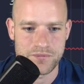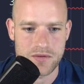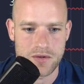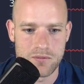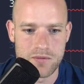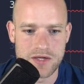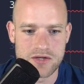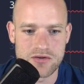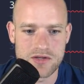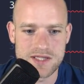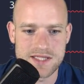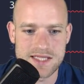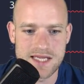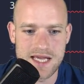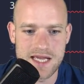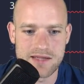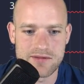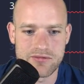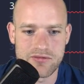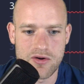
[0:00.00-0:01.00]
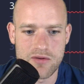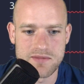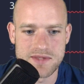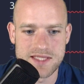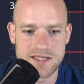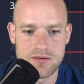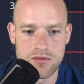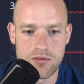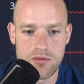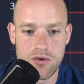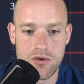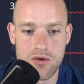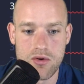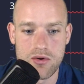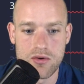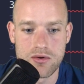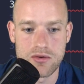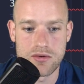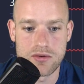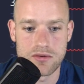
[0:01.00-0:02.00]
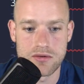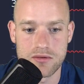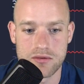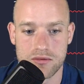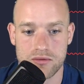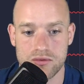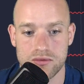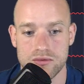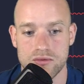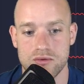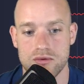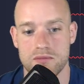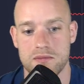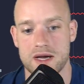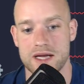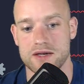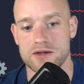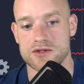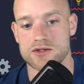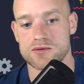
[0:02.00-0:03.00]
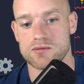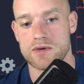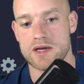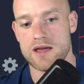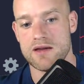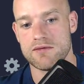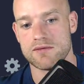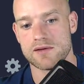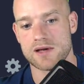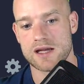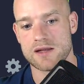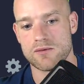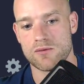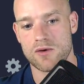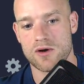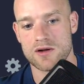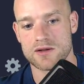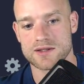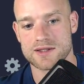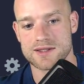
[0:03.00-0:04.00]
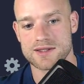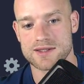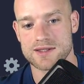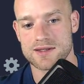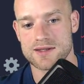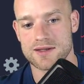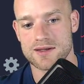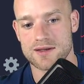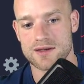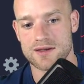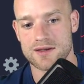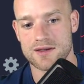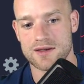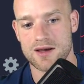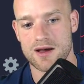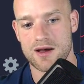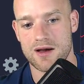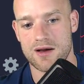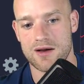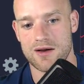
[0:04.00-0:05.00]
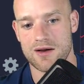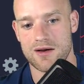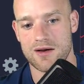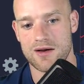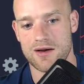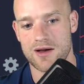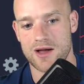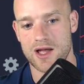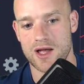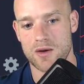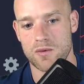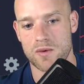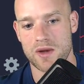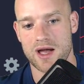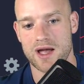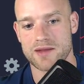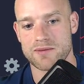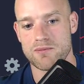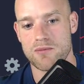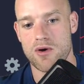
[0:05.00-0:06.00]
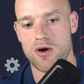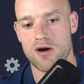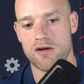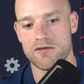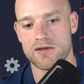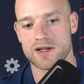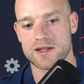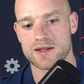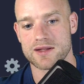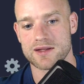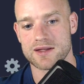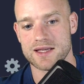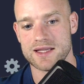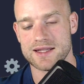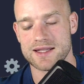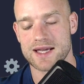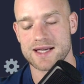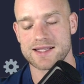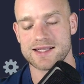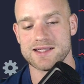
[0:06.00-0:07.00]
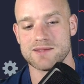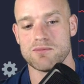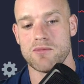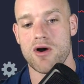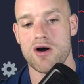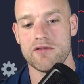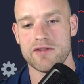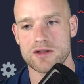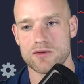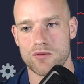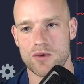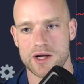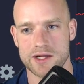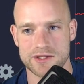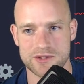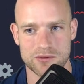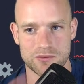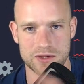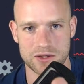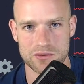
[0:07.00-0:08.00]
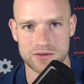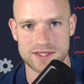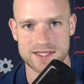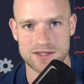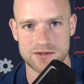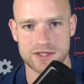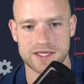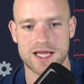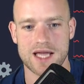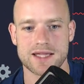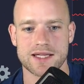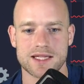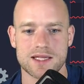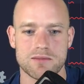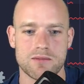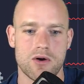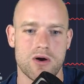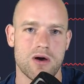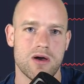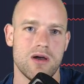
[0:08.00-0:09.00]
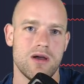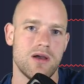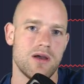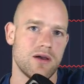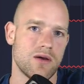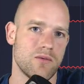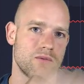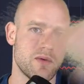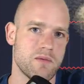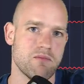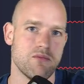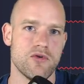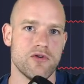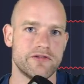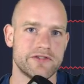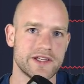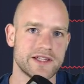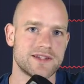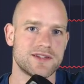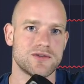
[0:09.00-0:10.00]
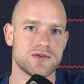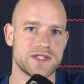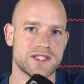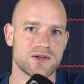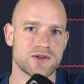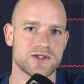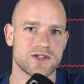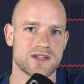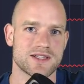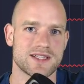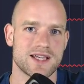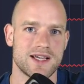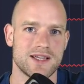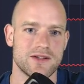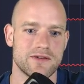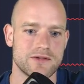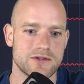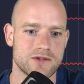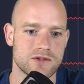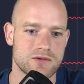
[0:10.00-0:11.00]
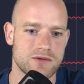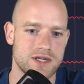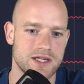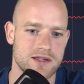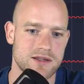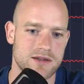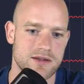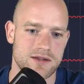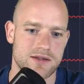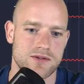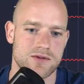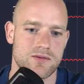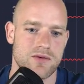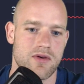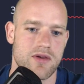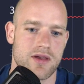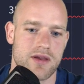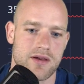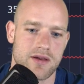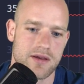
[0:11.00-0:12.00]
we translate from 0 to minus with, and once we're at more than, index is more than 1, so we don't see the card anymore, we move it to the other side of the screen. So we